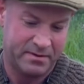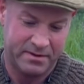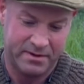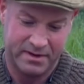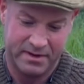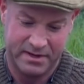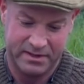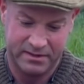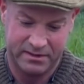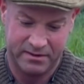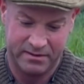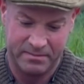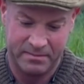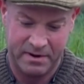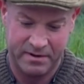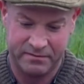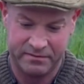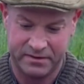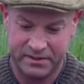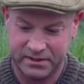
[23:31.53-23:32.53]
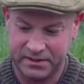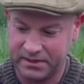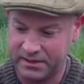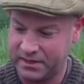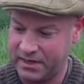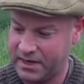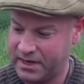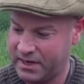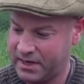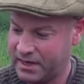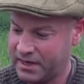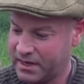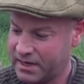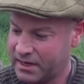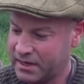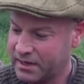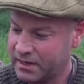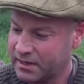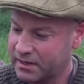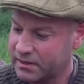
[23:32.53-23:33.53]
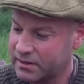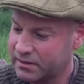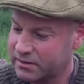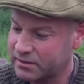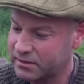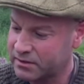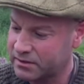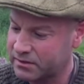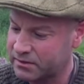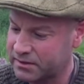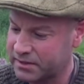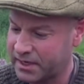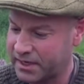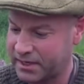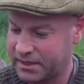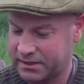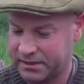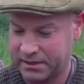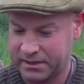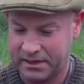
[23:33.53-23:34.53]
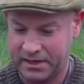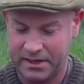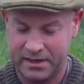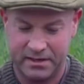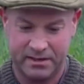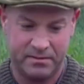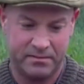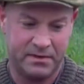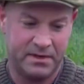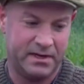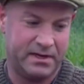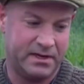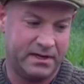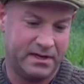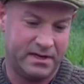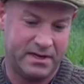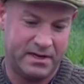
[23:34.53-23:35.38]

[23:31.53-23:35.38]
So I'm averaging 2 takes a day at the minute.